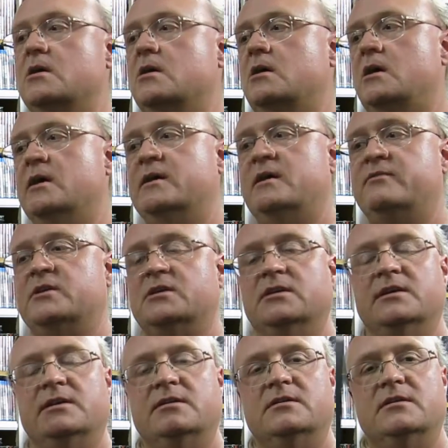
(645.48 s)
I gave it a
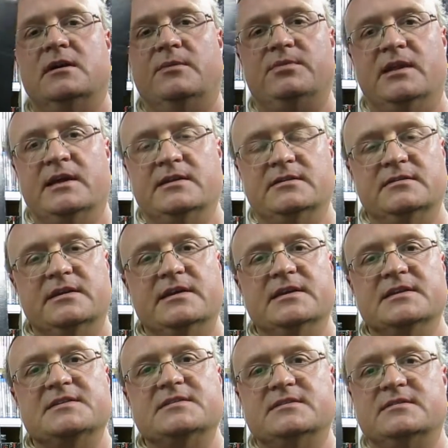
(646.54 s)
clean. I played it, and
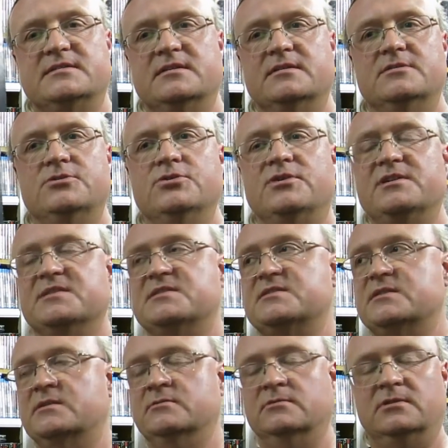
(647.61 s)
it's not a
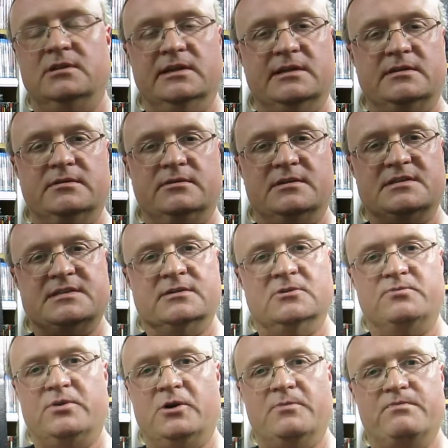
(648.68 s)
single click, not a single
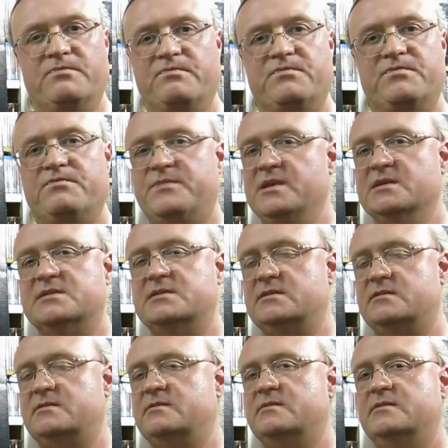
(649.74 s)
pop.
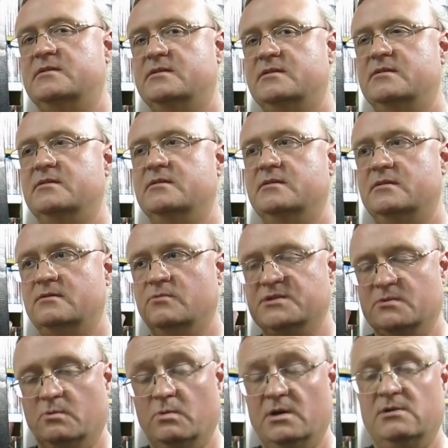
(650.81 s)
This was
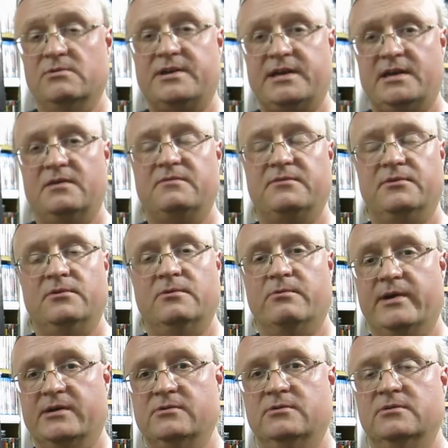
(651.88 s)
a well-cared-for
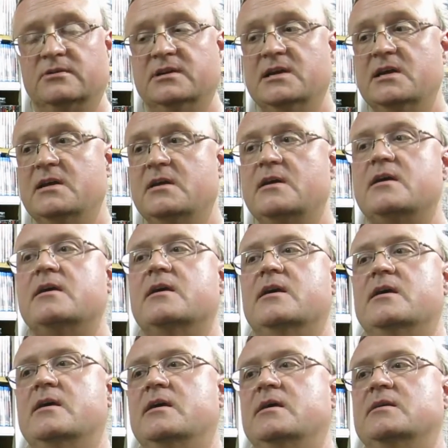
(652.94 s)
record,
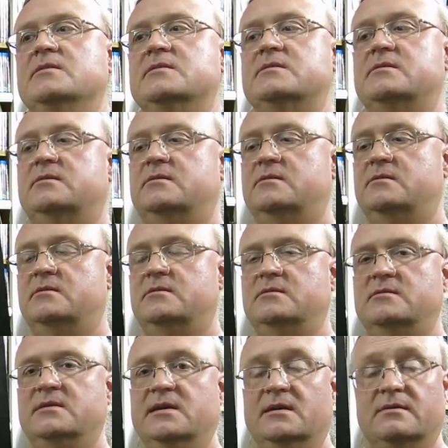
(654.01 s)
and
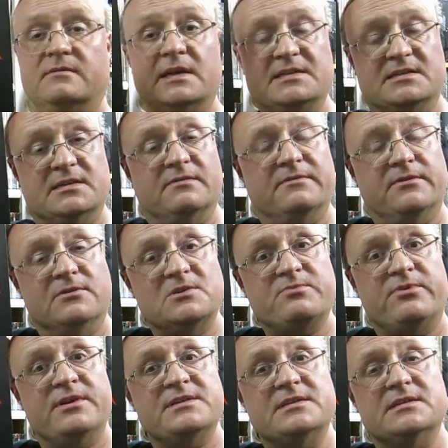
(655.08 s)
yeah, as I said, first
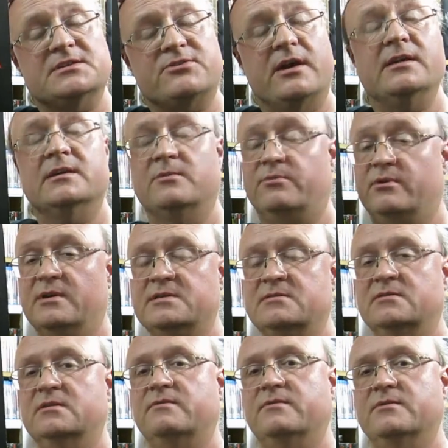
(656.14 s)
press, Australian press,
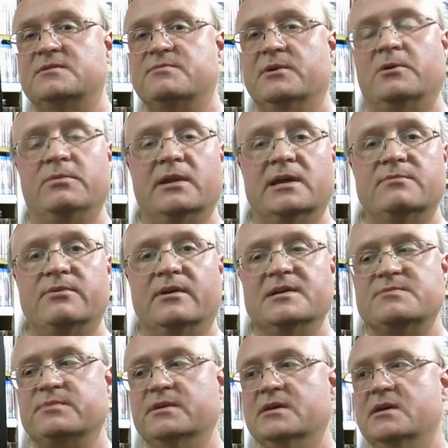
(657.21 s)
not the first Metal Blade press,
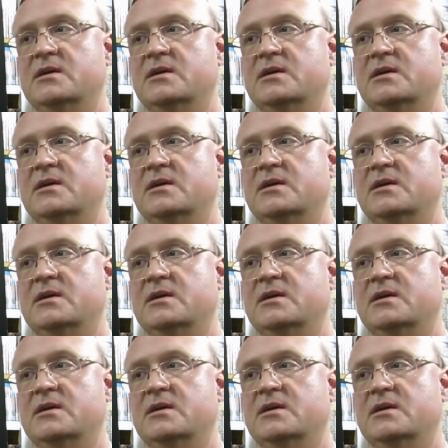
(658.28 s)
but